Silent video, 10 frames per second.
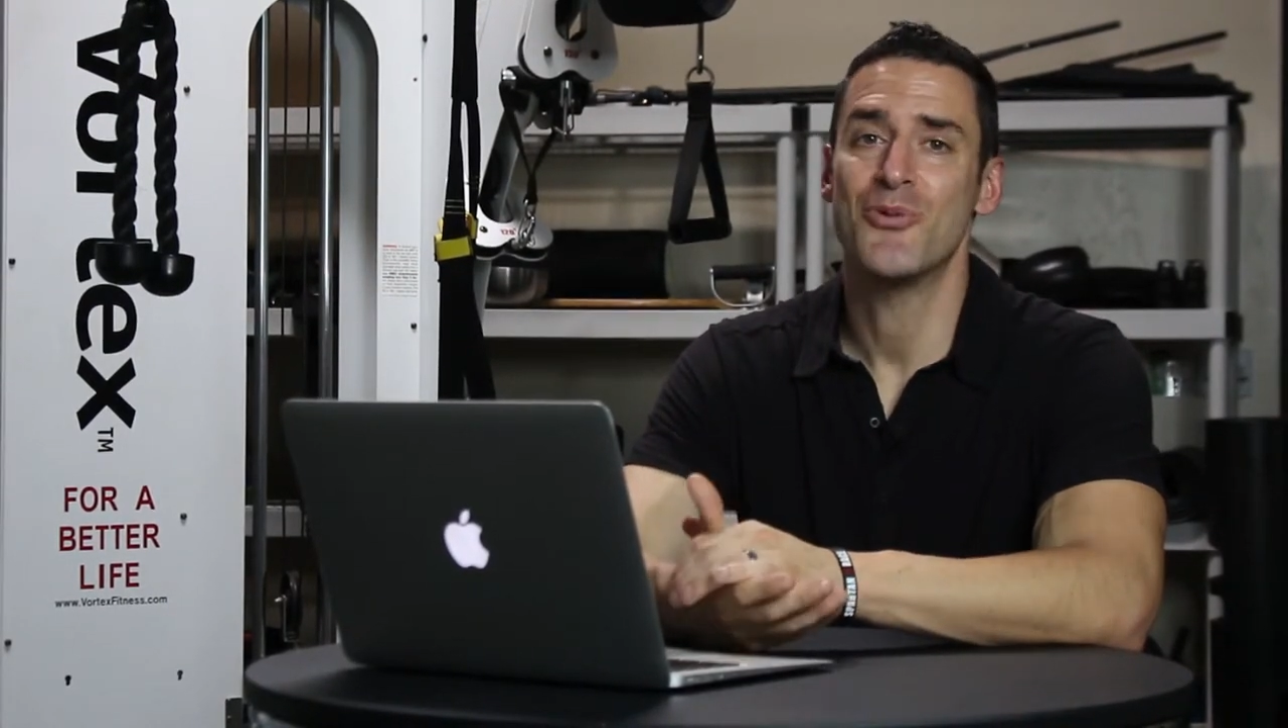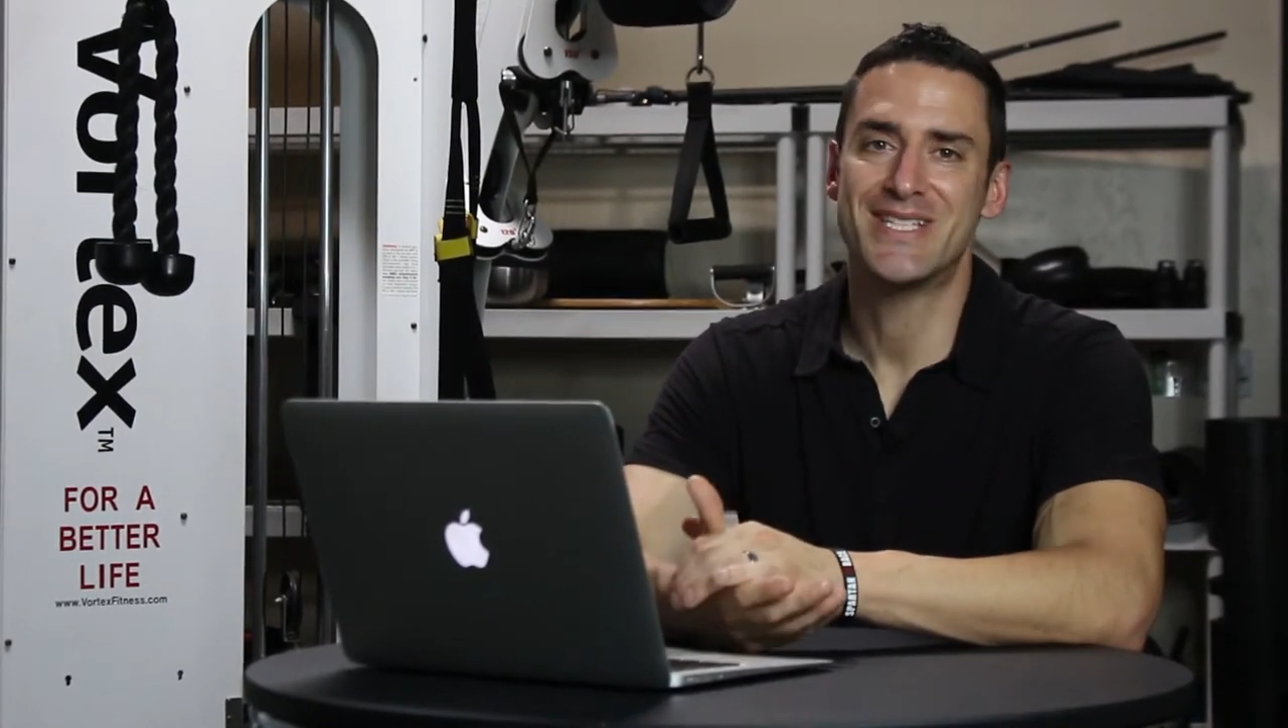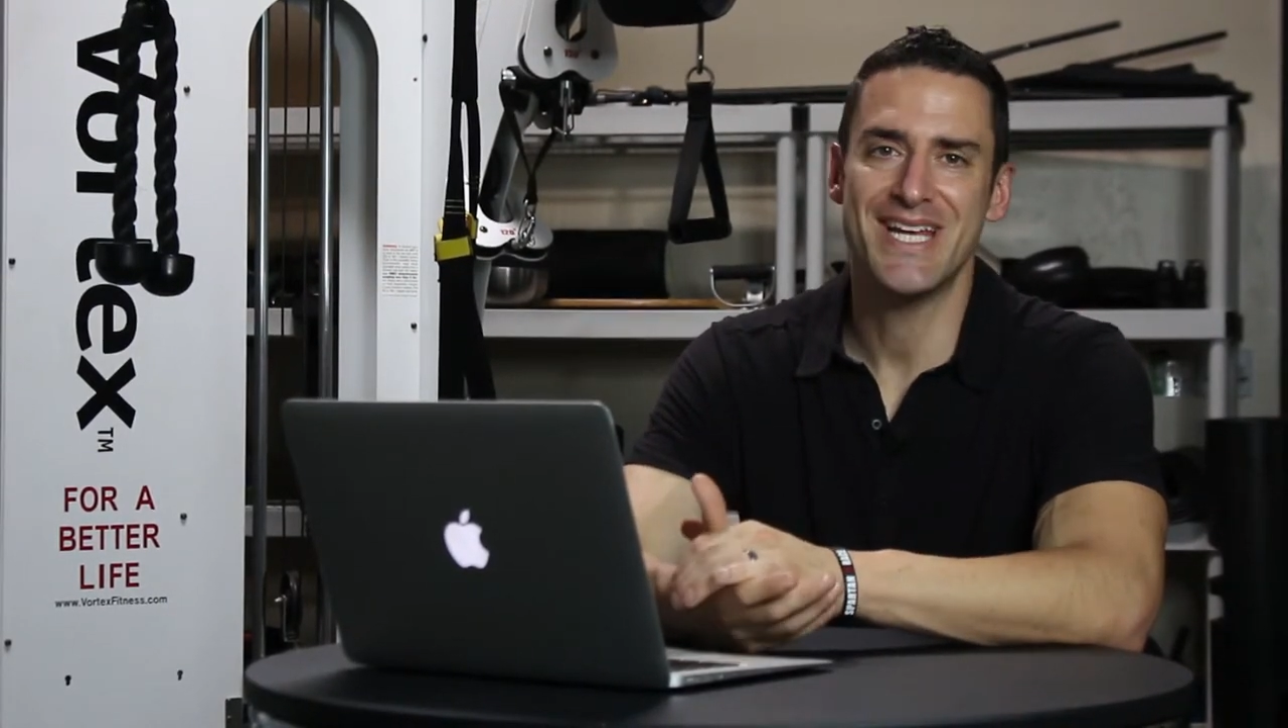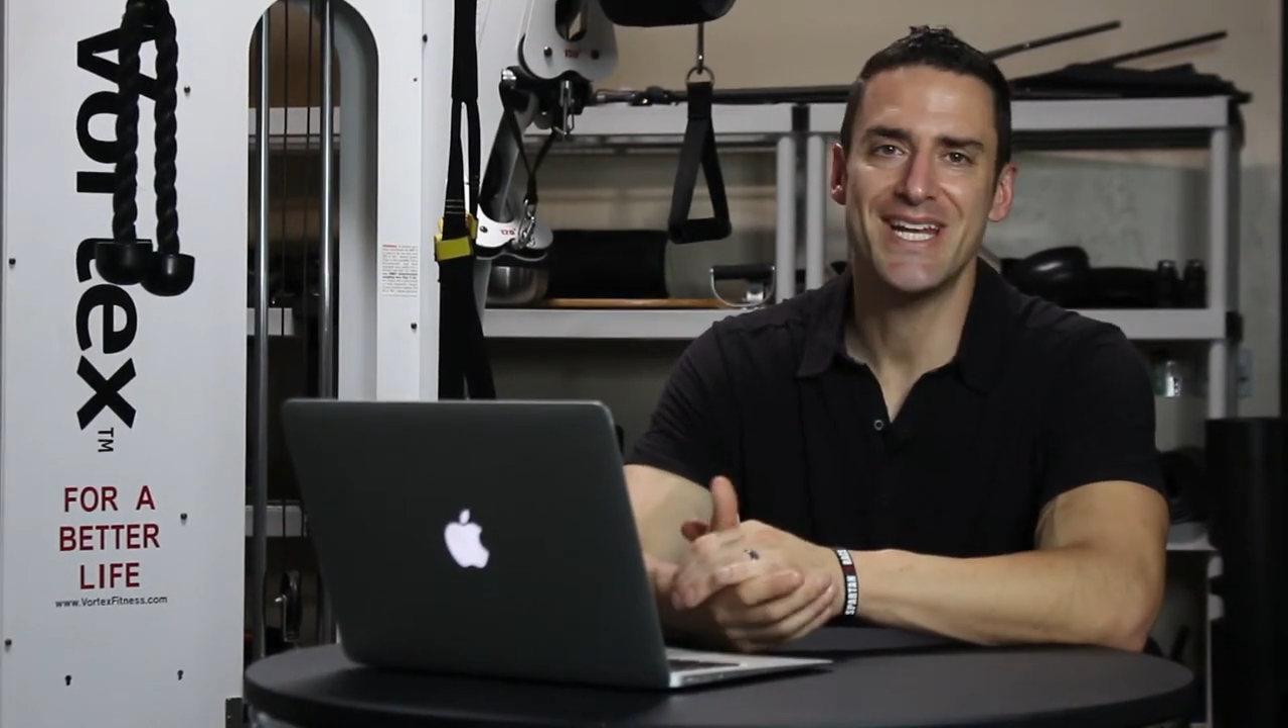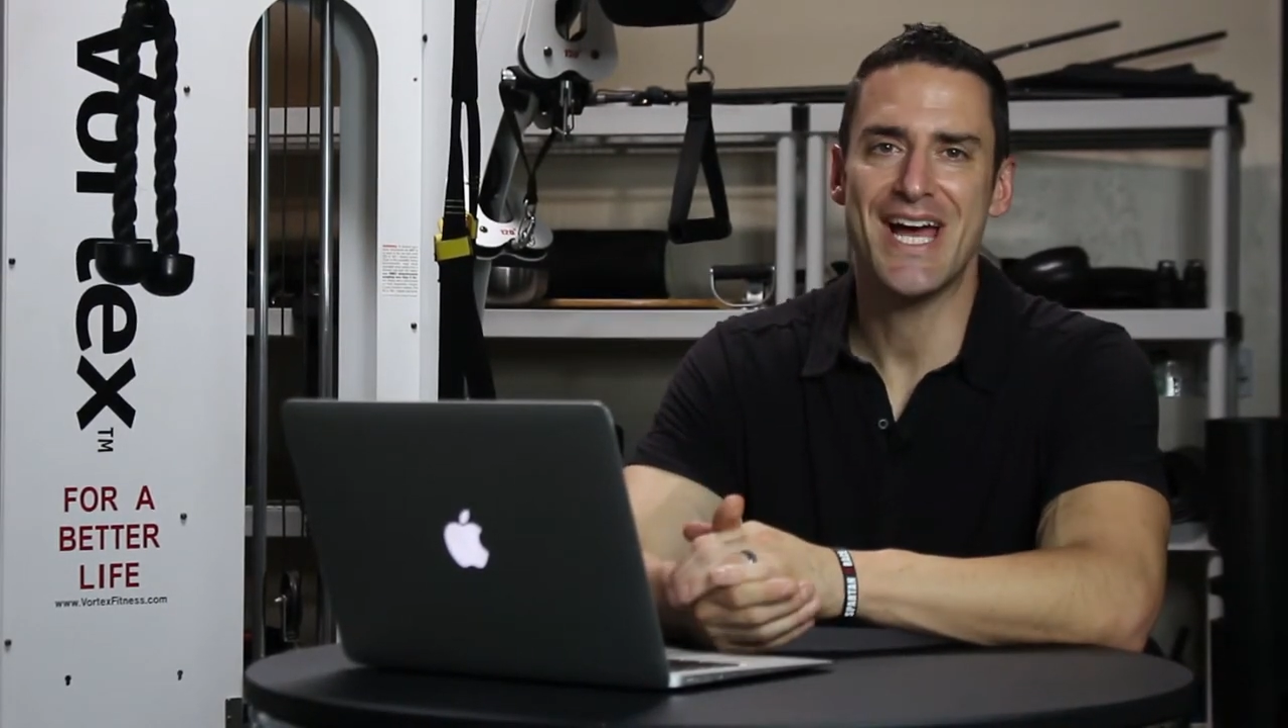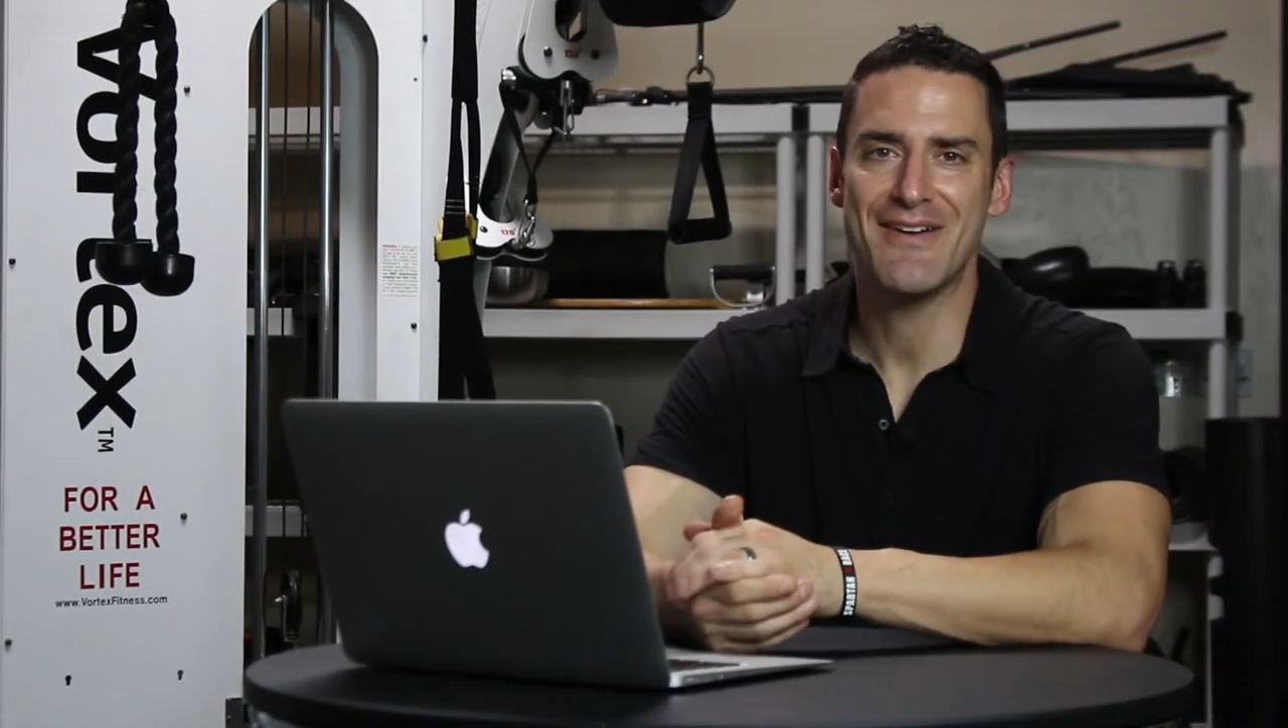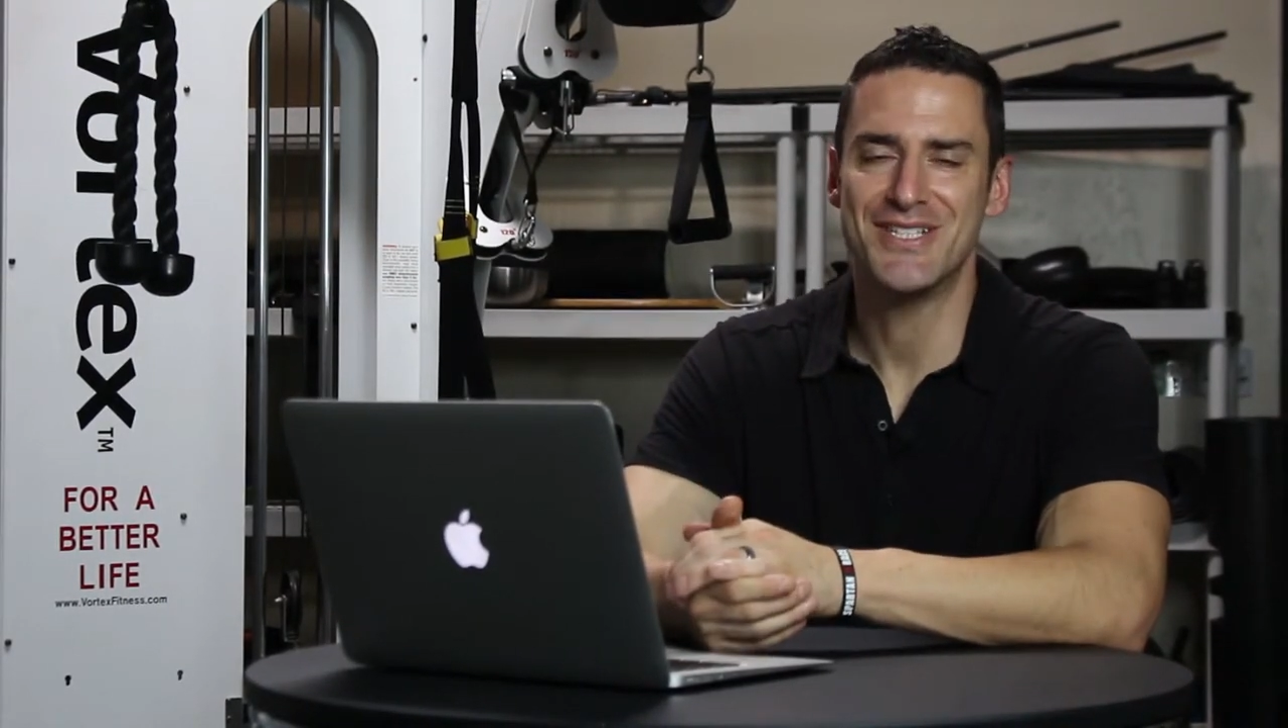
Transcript: we tend to have